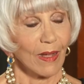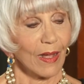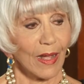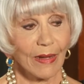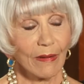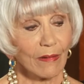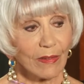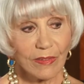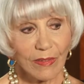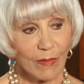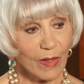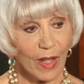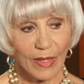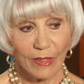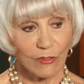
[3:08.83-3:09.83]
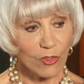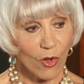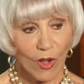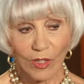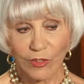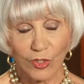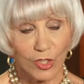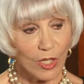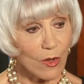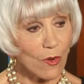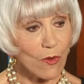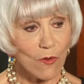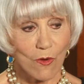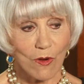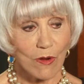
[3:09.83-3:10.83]
I don't know, some kind of talk show
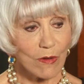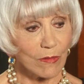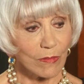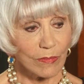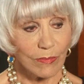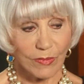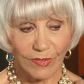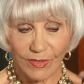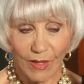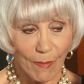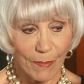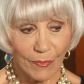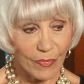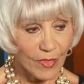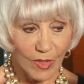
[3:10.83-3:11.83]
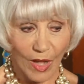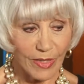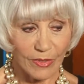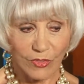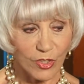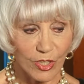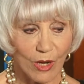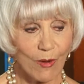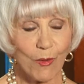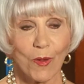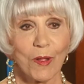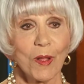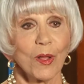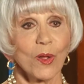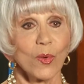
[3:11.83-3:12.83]
or some kind of show
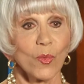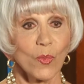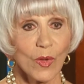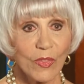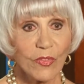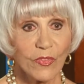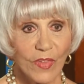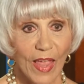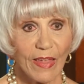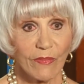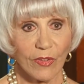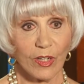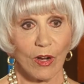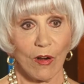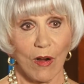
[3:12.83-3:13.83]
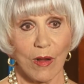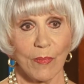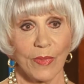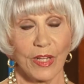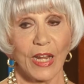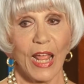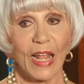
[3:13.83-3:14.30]
with David Hartman.